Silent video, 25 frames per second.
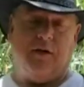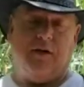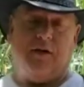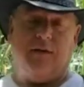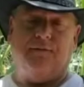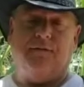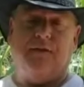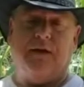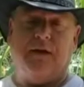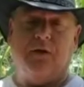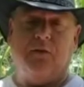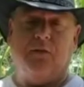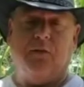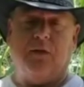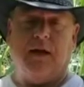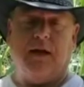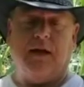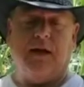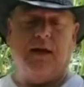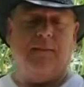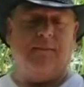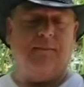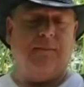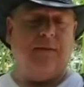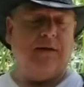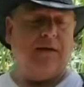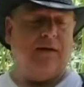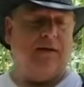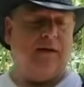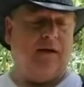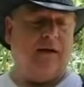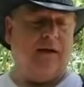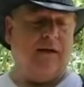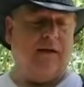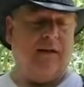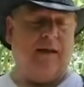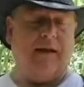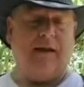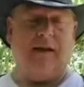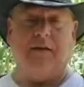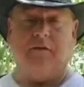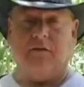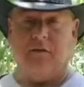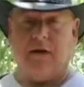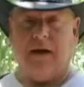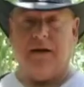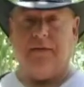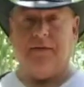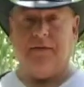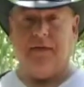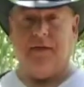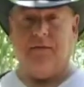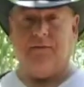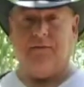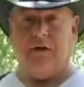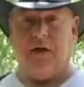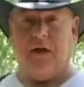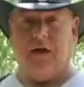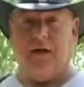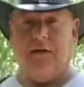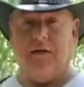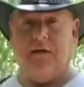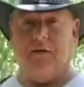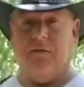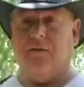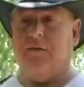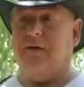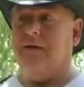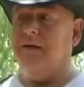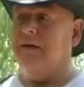video game, like Grand Theft Auto.